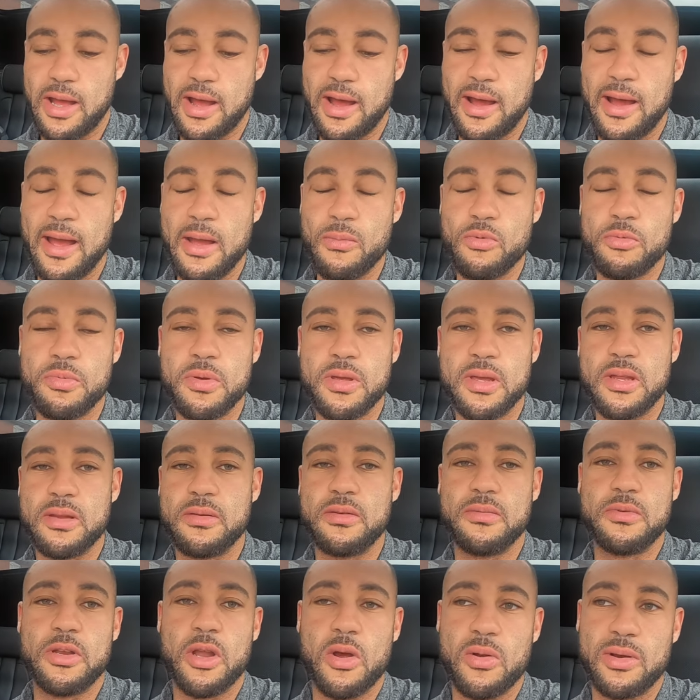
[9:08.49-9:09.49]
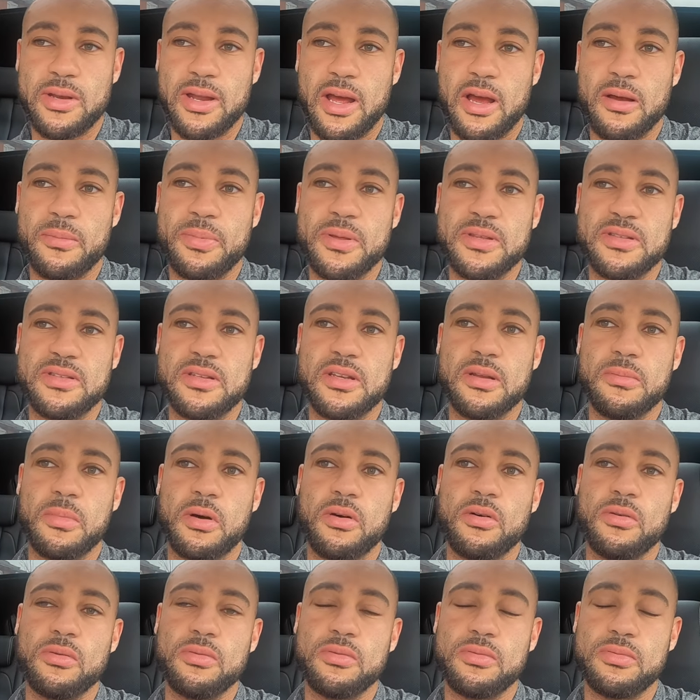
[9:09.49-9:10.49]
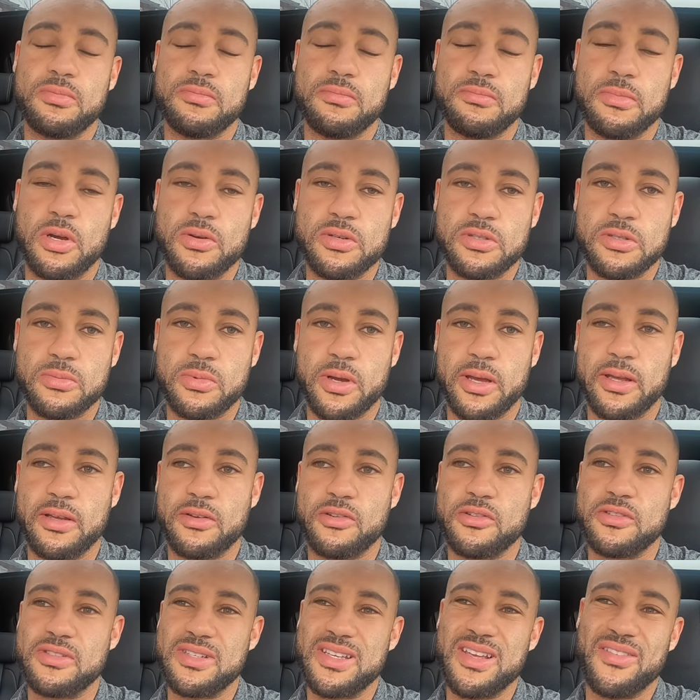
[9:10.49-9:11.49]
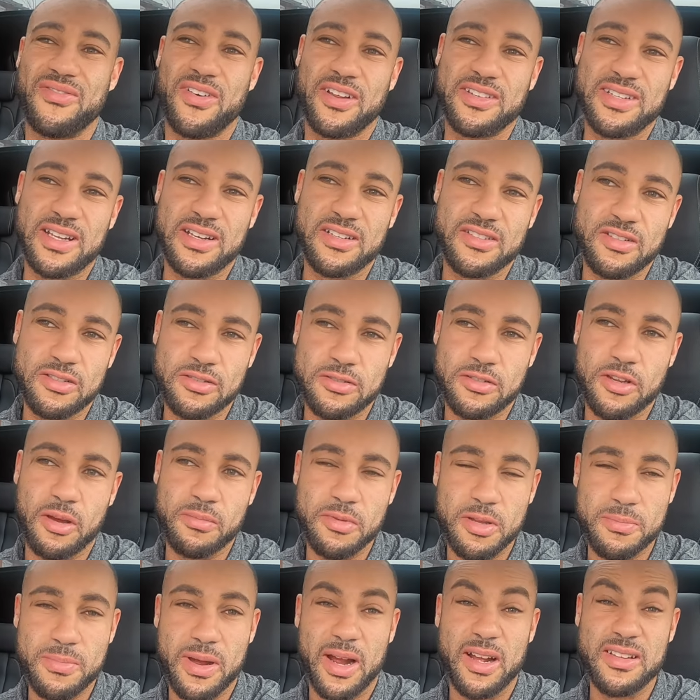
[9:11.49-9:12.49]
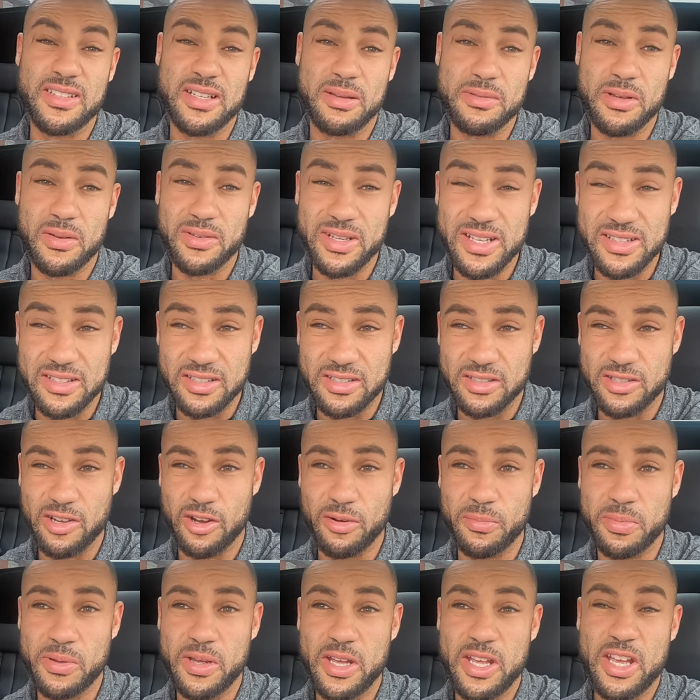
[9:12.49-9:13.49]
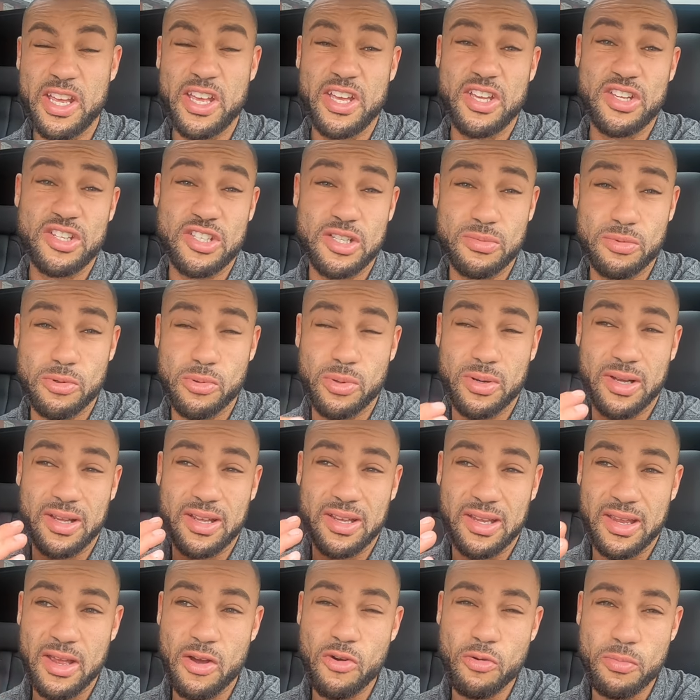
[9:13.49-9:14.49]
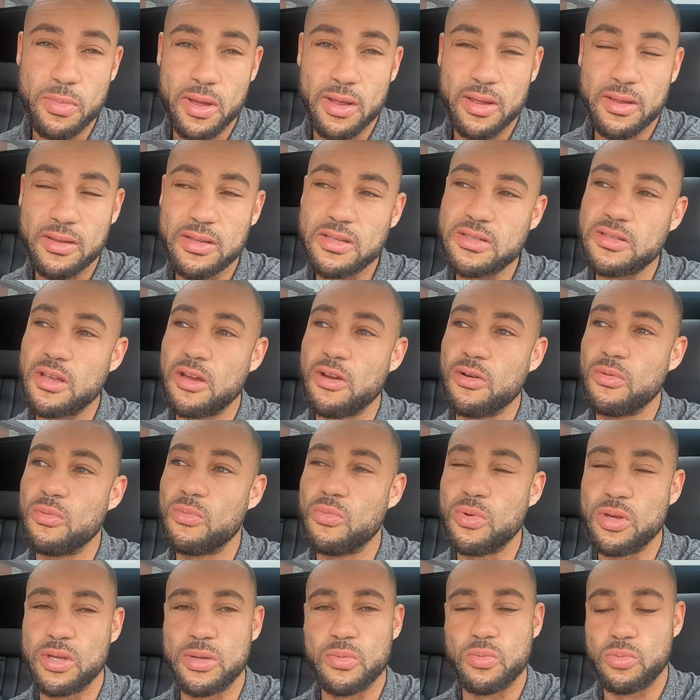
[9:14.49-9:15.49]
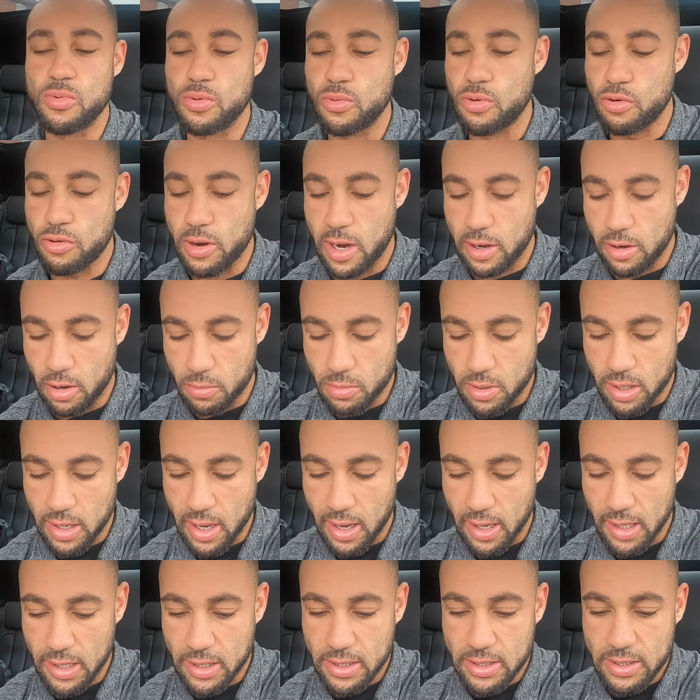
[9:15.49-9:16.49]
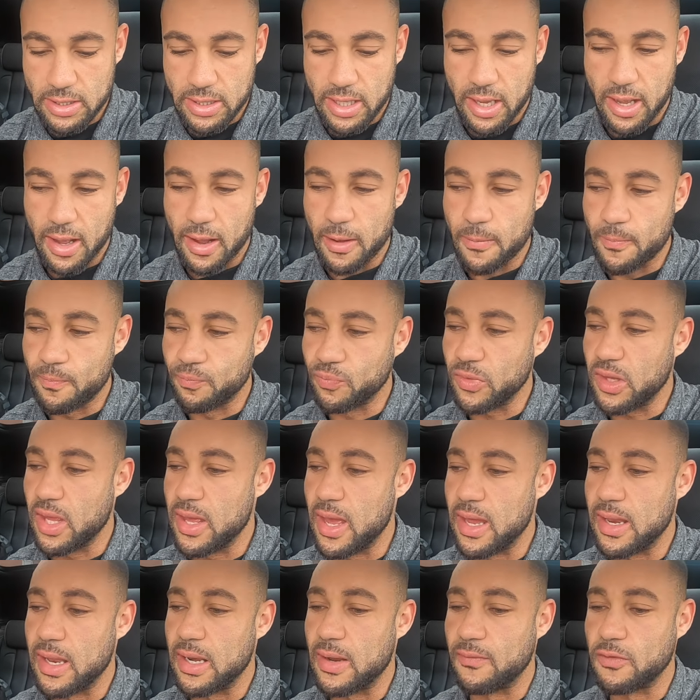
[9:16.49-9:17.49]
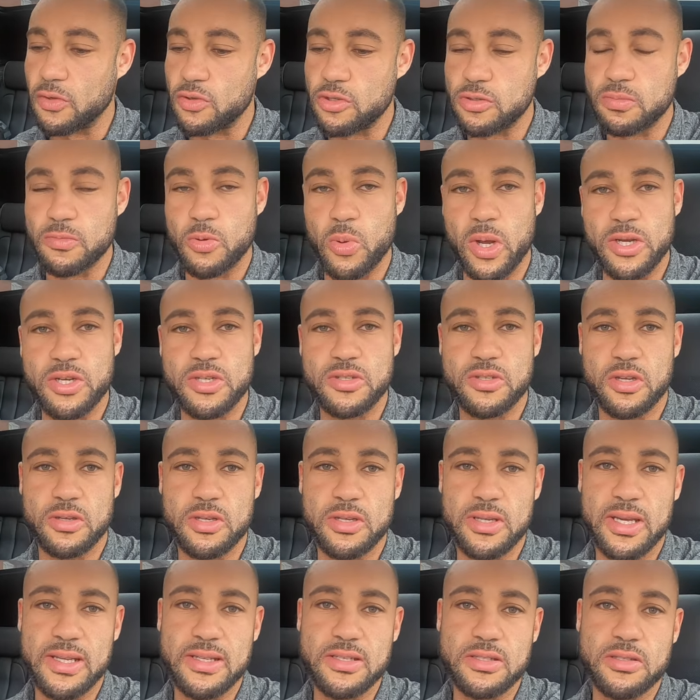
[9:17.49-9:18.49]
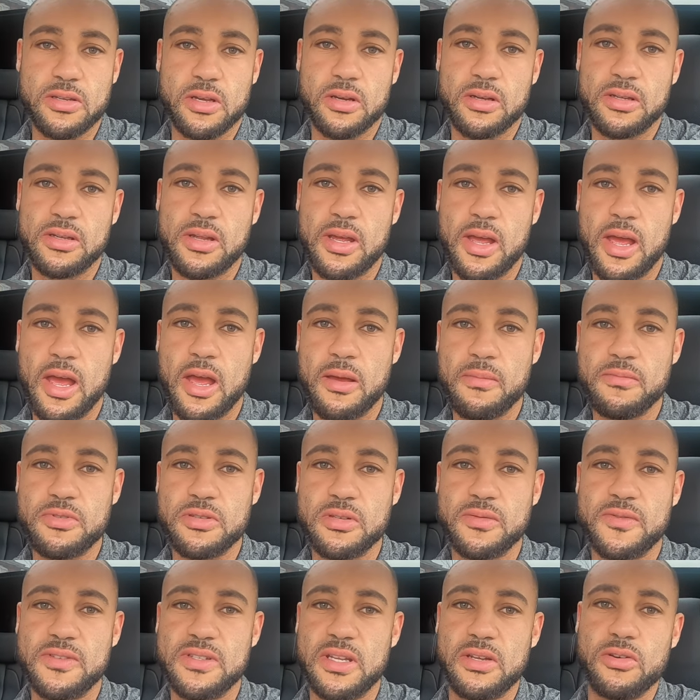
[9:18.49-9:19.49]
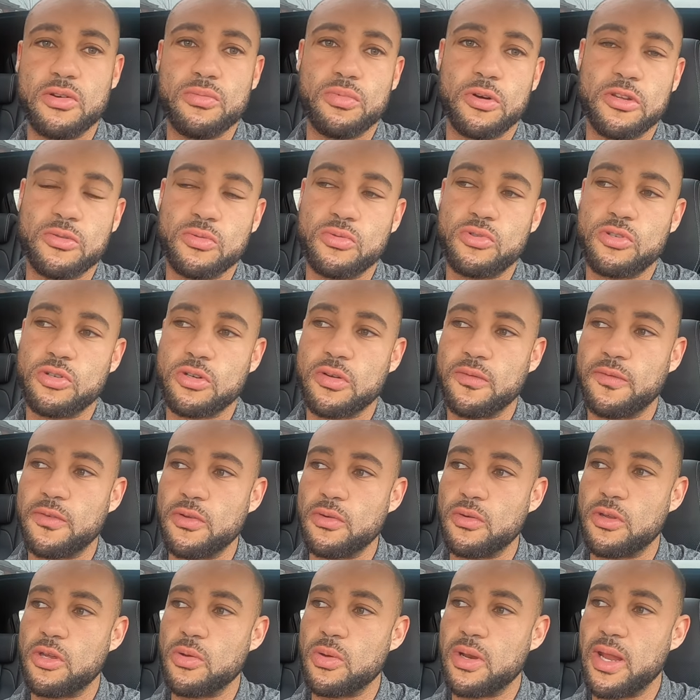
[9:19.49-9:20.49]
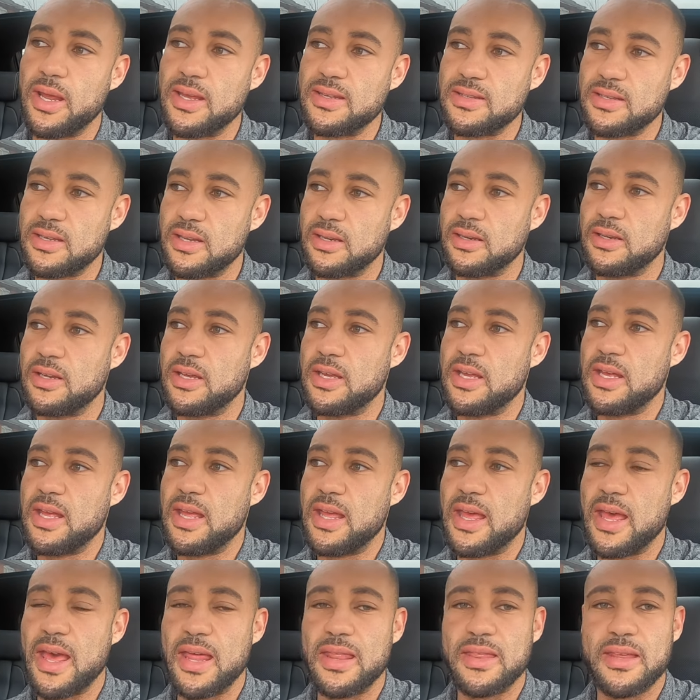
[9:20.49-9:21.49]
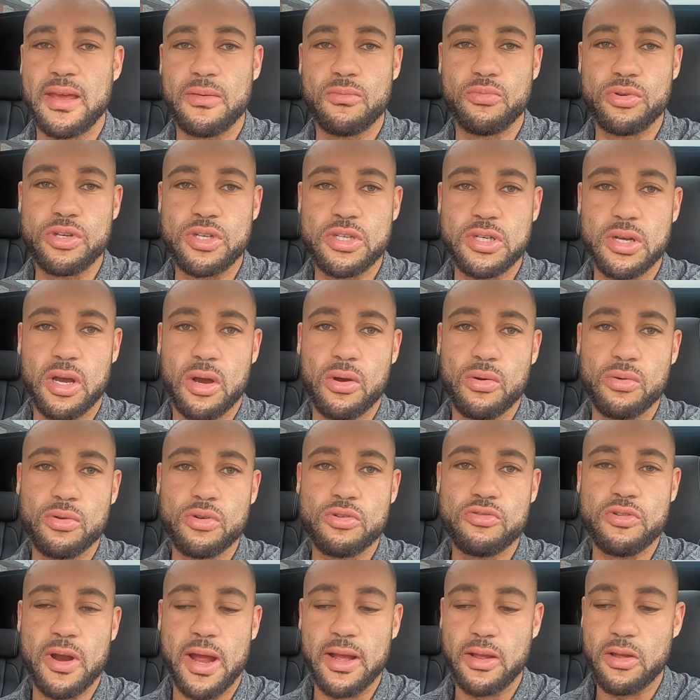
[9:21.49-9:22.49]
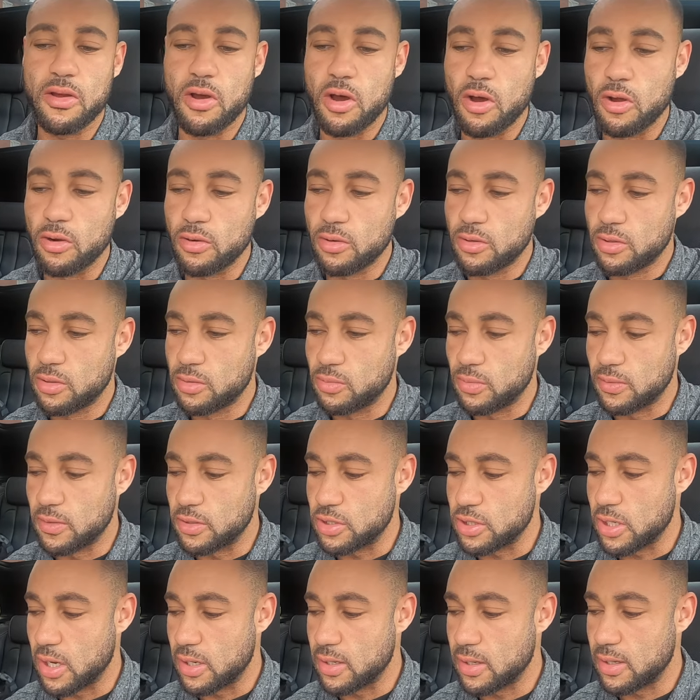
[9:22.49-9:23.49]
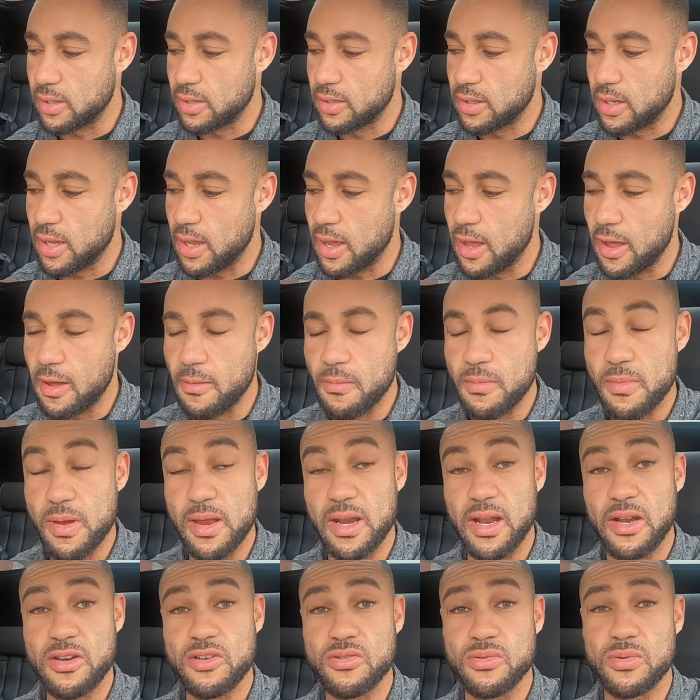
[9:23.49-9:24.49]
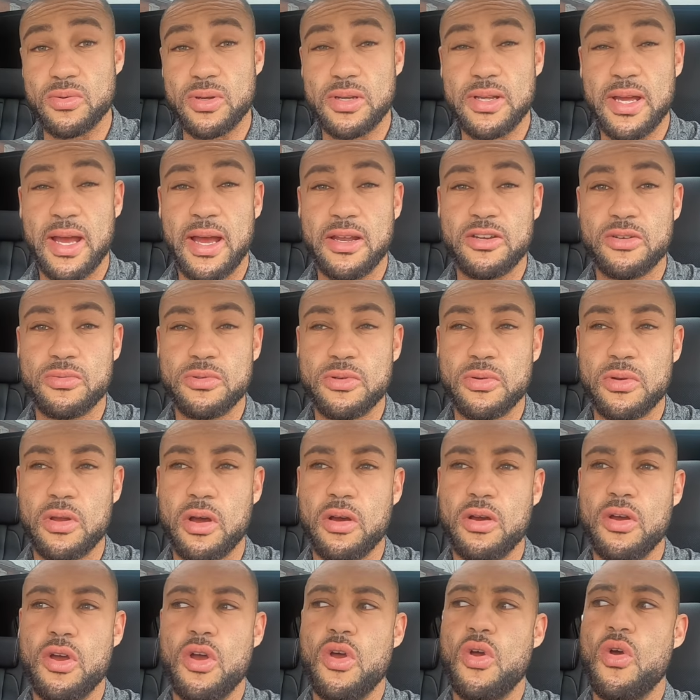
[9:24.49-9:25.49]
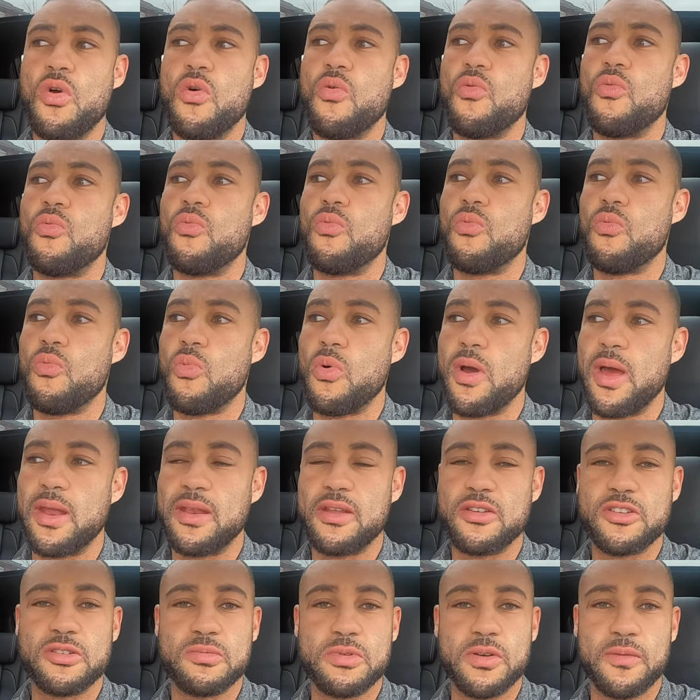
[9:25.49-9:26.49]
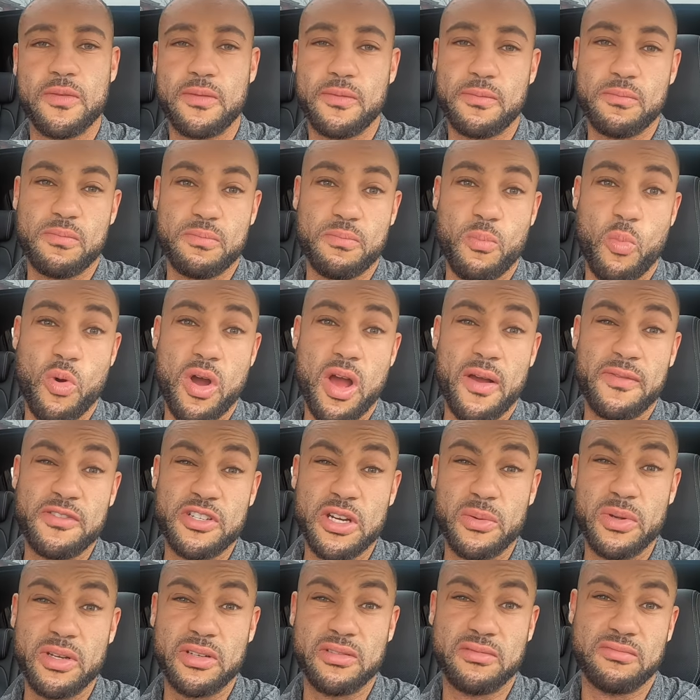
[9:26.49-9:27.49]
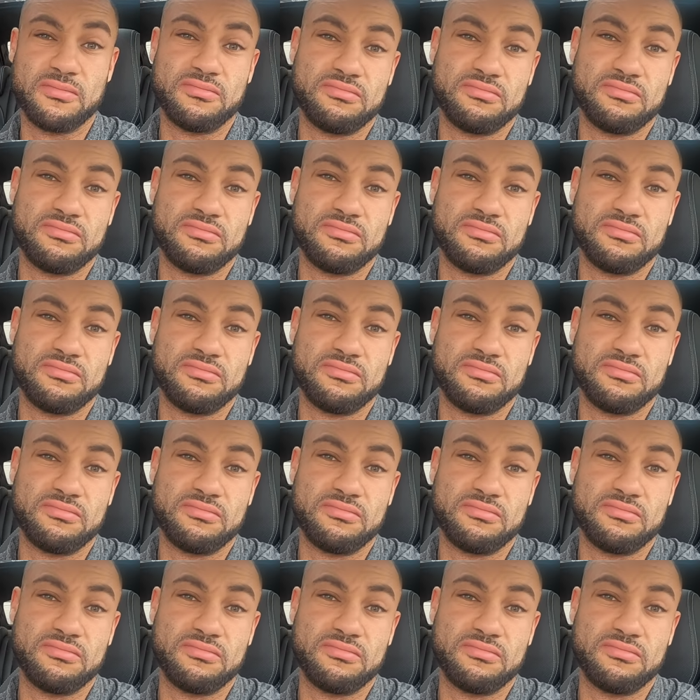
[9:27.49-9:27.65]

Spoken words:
I will be no doubt pissing in the bottle most of the way, because if I tell her to stop the amount of times I'll need to stop, she will kill me. So we will crack on with that. And then I've done some questions on the Insta, so if there's any good ones, we'll chuck a few Q&A's in, and then we shall crack on with the journey, and I shall catch up you lot when there's something worth showing.